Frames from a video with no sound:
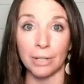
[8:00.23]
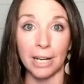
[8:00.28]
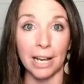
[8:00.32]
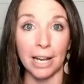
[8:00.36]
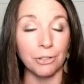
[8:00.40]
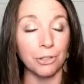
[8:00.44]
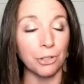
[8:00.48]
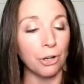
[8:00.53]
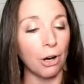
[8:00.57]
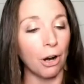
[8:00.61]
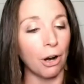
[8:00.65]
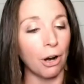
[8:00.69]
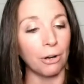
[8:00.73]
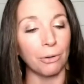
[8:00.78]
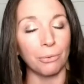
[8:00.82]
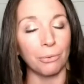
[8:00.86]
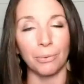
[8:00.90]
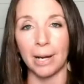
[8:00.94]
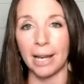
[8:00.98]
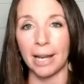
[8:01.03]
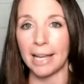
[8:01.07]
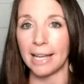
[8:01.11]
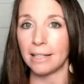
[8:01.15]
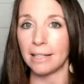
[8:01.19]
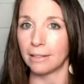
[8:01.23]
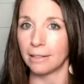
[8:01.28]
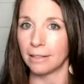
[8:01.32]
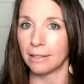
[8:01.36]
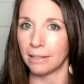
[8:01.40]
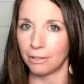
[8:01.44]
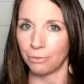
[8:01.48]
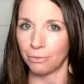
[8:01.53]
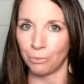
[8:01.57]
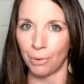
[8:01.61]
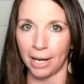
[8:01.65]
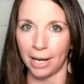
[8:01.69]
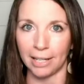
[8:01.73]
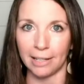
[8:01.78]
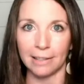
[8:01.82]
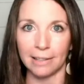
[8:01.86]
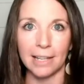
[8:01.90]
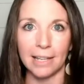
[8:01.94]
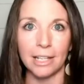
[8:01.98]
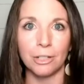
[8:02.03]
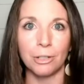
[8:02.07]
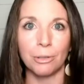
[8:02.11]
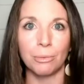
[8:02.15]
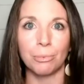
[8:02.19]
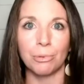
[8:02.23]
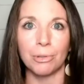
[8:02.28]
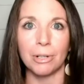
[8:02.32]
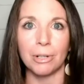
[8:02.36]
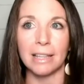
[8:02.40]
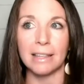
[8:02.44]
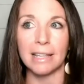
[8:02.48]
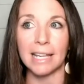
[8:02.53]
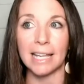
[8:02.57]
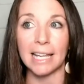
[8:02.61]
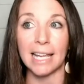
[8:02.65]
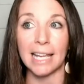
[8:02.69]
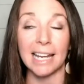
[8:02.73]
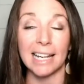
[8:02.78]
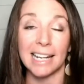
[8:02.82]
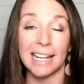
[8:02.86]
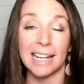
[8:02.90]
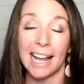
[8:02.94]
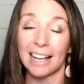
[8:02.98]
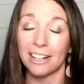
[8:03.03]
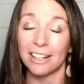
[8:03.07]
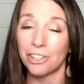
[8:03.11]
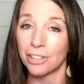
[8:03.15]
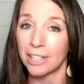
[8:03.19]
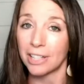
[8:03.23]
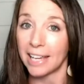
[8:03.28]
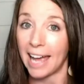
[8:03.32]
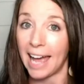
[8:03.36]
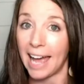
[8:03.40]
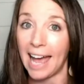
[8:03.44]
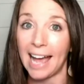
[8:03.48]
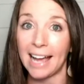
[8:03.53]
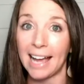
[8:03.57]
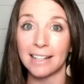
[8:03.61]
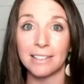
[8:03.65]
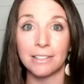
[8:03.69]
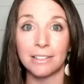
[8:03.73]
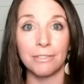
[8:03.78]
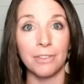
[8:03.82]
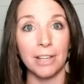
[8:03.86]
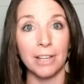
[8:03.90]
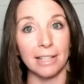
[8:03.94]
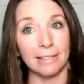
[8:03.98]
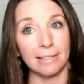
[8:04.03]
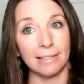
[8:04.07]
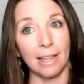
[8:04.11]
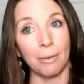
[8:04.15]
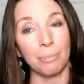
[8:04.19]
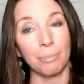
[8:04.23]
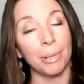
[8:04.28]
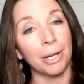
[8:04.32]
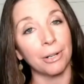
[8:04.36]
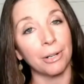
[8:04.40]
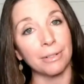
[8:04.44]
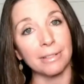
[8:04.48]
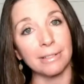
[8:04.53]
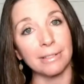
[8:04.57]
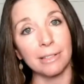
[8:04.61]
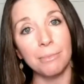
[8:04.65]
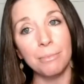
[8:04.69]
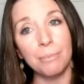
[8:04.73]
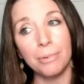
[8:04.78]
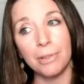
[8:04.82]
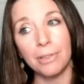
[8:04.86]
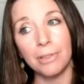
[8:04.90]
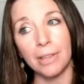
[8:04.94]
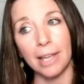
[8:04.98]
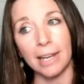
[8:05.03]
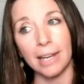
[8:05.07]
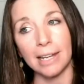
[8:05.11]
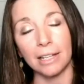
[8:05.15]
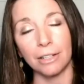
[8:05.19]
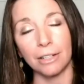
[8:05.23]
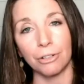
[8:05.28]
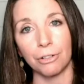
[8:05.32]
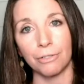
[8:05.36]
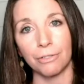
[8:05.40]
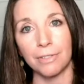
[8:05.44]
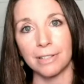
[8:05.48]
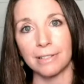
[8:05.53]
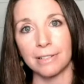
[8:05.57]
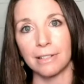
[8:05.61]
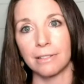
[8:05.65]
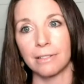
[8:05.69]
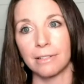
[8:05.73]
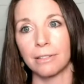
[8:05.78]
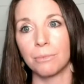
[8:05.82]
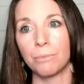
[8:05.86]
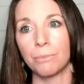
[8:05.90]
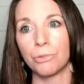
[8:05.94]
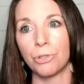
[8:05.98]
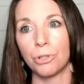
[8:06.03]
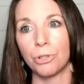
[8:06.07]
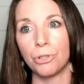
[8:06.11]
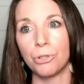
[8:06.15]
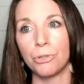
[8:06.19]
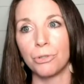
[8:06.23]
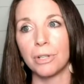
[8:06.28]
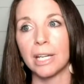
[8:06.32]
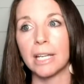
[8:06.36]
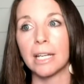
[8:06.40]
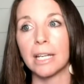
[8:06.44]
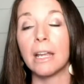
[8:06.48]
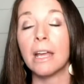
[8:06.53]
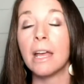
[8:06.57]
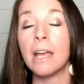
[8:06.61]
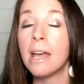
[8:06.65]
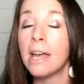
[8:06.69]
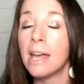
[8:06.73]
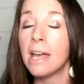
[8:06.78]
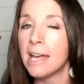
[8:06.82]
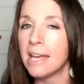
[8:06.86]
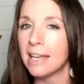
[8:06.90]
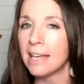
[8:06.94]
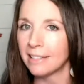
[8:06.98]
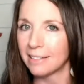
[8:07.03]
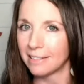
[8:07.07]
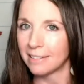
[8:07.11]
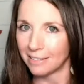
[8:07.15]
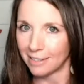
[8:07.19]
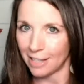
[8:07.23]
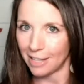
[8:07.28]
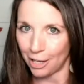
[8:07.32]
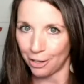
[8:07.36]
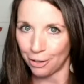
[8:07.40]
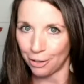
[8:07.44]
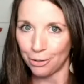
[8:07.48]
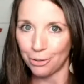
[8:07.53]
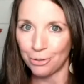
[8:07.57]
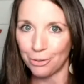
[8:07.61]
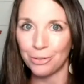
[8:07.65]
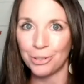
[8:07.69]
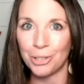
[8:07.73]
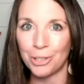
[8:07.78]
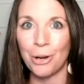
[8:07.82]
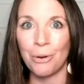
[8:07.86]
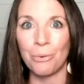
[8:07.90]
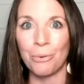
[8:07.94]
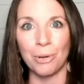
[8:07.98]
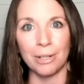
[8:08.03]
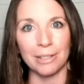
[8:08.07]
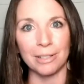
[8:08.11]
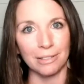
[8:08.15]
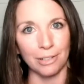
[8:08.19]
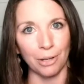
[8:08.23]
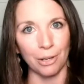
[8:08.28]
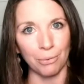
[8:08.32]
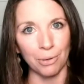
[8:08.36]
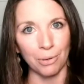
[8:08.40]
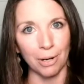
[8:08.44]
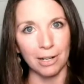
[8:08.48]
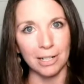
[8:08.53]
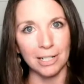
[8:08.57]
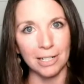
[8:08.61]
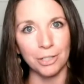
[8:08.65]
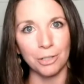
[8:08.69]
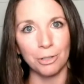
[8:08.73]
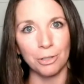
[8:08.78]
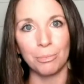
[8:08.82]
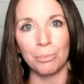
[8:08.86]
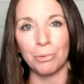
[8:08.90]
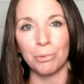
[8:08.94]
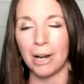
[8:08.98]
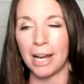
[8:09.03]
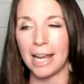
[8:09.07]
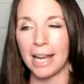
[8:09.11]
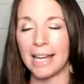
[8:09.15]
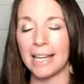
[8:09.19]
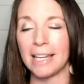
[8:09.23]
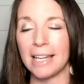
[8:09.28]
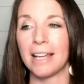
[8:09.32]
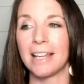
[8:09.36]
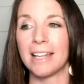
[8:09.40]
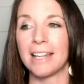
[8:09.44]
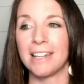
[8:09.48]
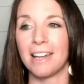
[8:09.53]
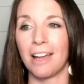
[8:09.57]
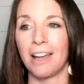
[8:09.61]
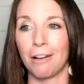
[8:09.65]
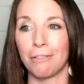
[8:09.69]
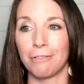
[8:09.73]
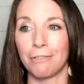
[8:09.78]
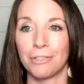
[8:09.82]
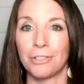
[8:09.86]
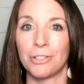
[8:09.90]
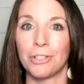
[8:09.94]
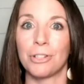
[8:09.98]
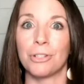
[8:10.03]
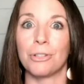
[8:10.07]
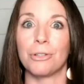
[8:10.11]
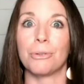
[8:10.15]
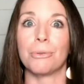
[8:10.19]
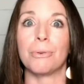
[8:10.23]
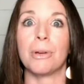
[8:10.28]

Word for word: down your heart rate, regulate your breathing, and it actually activates that parasympathetic nervous system so you can settle, you know, what's going on in your brain enough to,